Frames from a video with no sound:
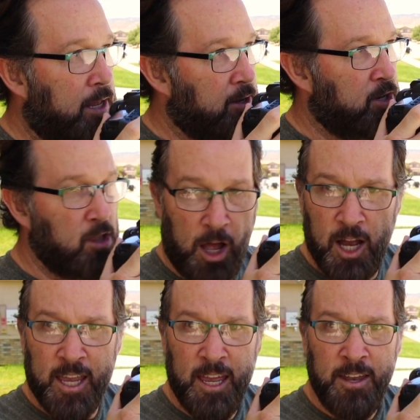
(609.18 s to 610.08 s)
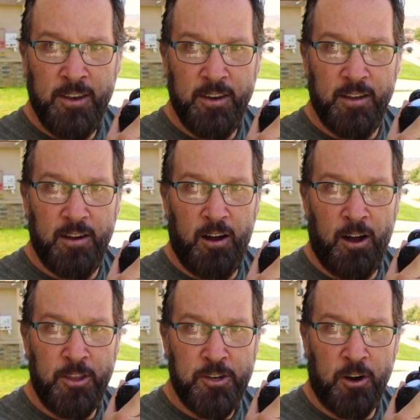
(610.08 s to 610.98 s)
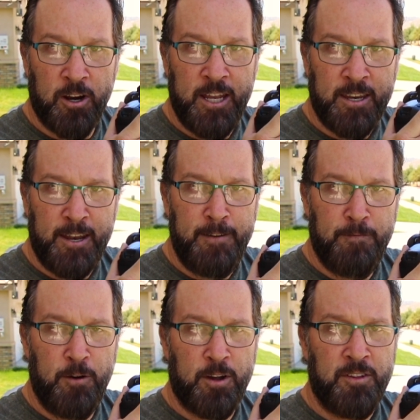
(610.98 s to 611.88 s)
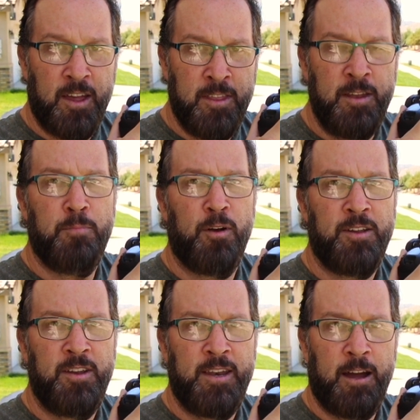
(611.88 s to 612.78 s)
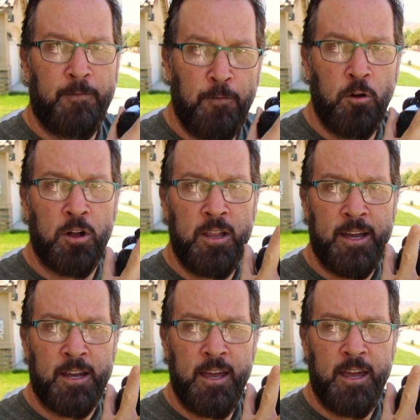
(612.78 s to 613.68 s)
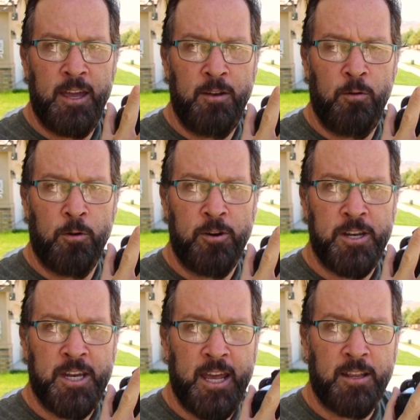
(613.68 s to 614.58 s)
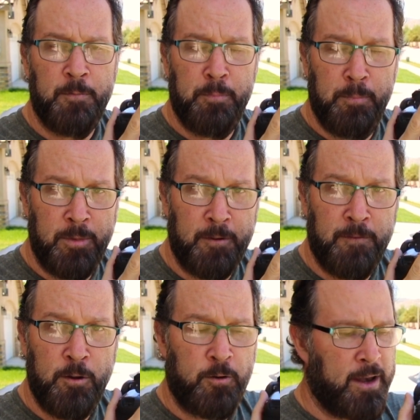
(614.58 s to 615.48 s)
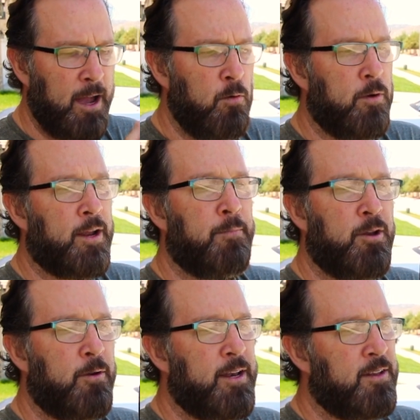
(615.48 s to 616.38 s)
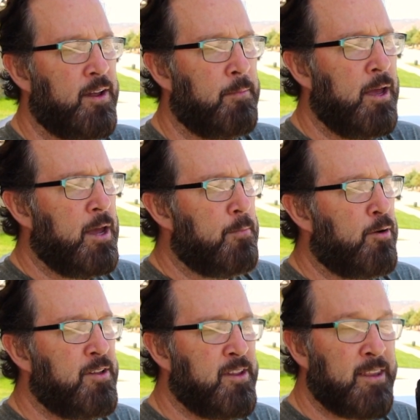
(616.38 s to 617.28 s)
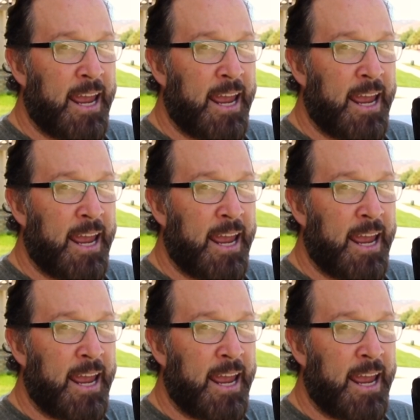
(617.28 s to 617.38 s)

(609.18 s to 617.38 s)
to lock in on the target and get it in focus and then press it down full click in order to take the photo, now what I'm doing is I'm pressing the